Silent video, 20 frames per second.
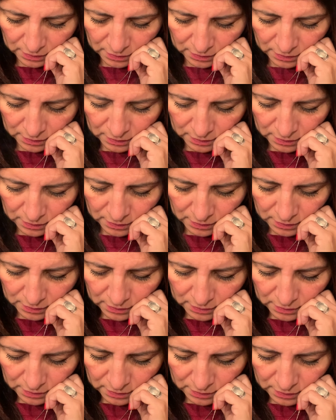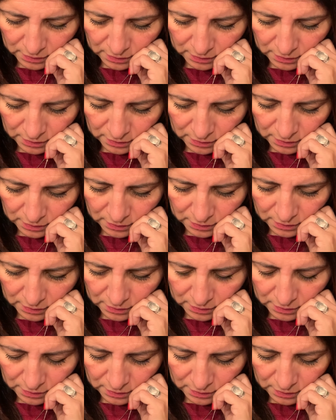
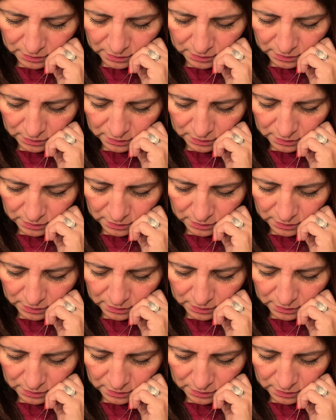Nothing is said.